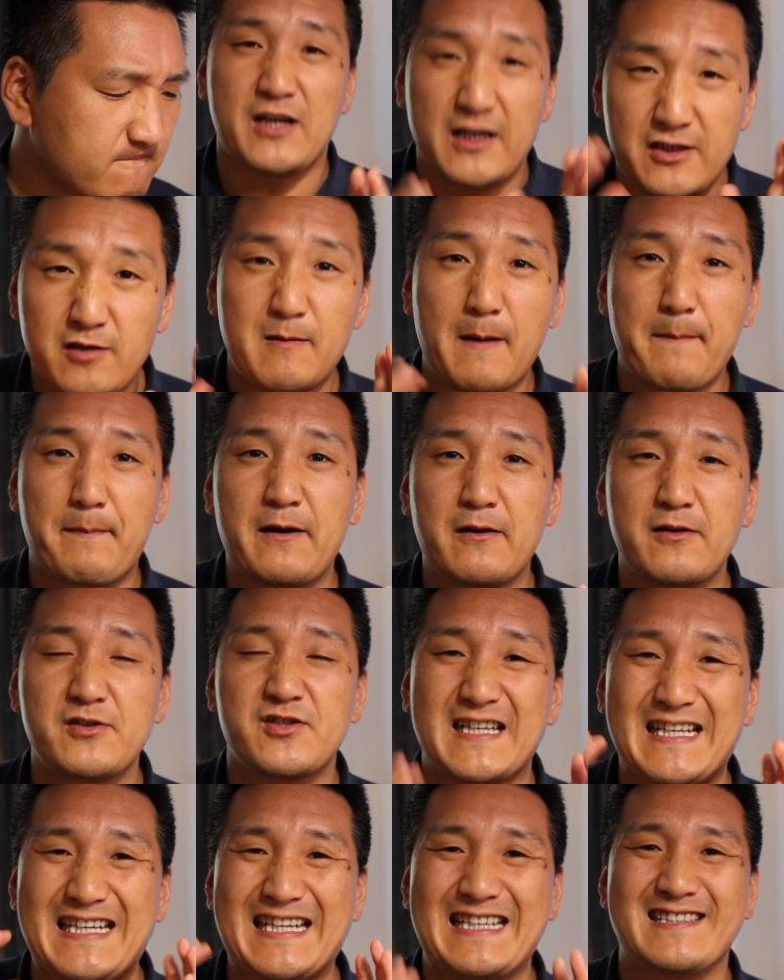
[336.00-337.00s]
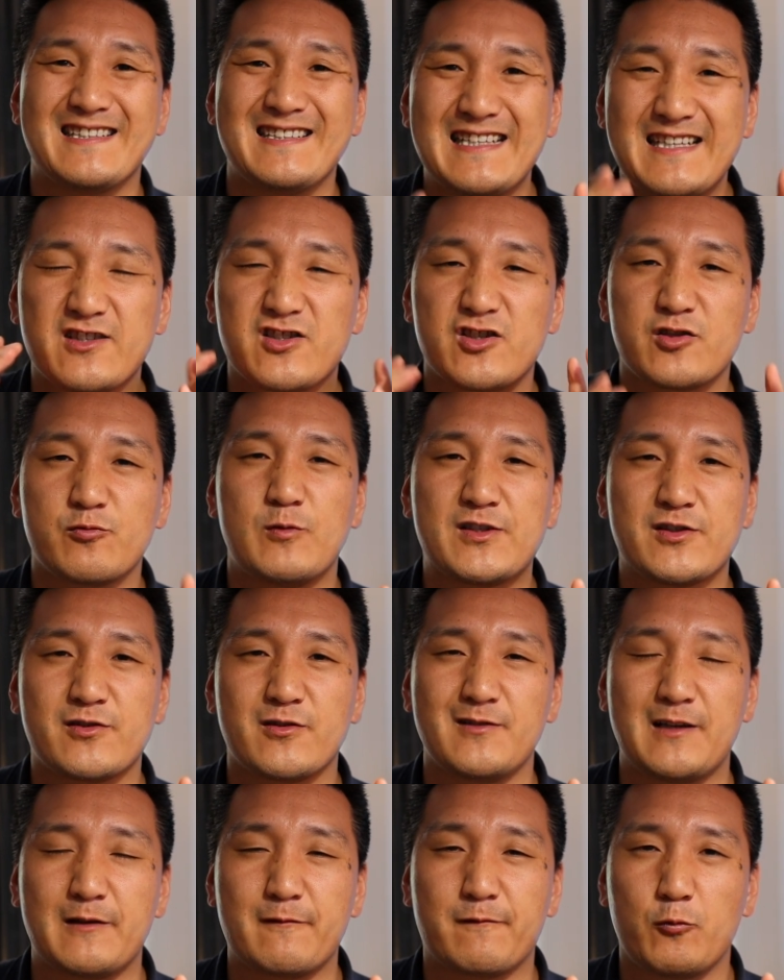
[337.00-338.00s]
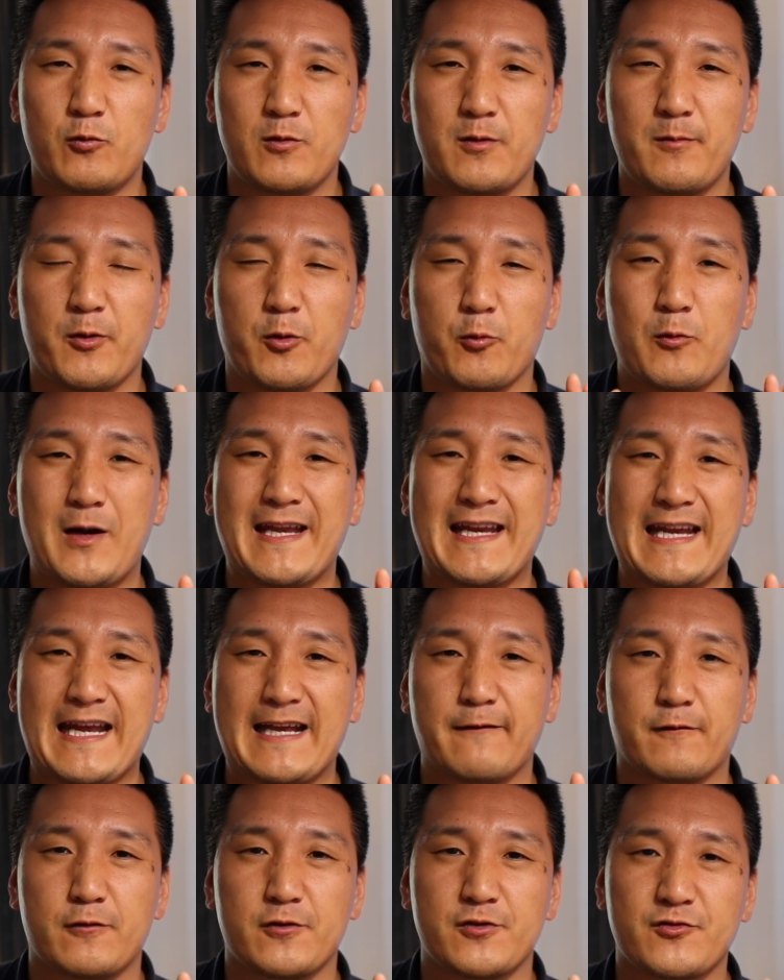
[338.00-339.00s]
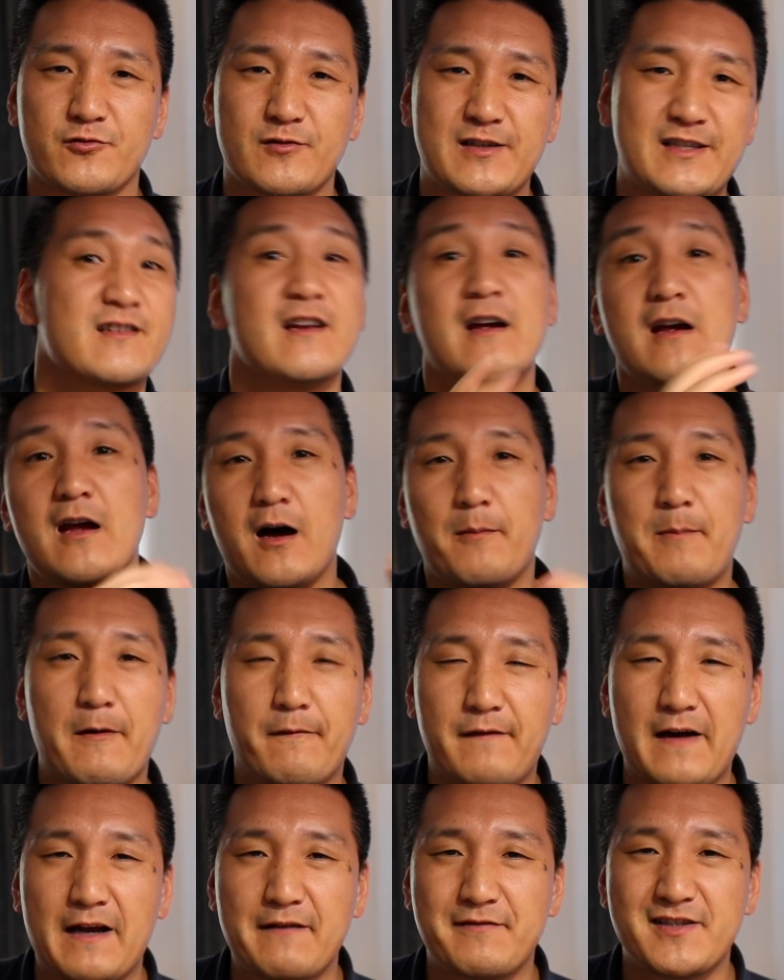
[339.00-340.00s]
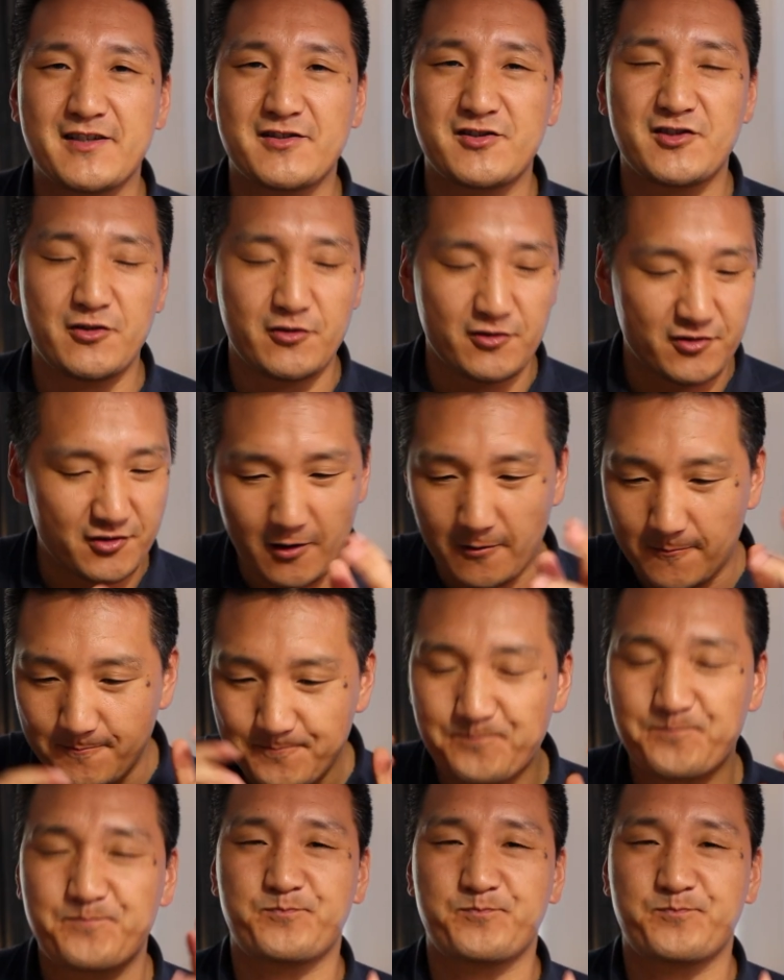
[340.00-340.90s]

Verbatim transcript: took my parents to Italy and Switzerland for one of their wedding anniversaries about 5-6 years ago.